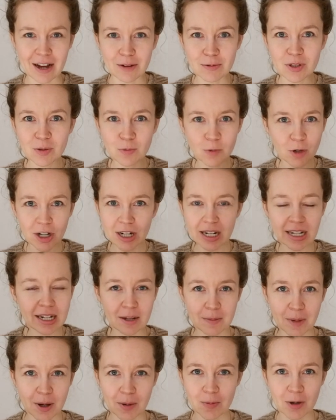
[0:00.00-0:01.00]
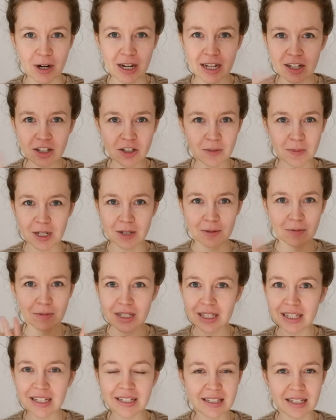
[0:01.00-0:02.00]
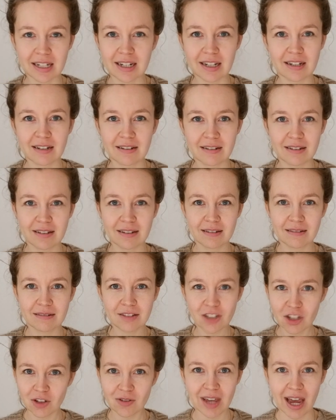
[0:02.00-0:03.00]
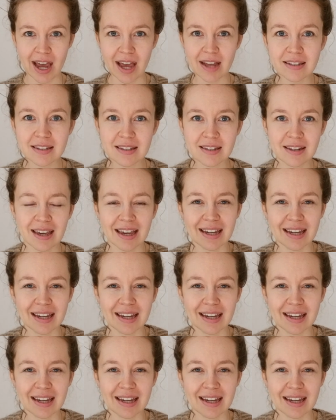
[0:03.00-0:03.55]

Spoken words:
I was worried about breakage, but it really didn't do that.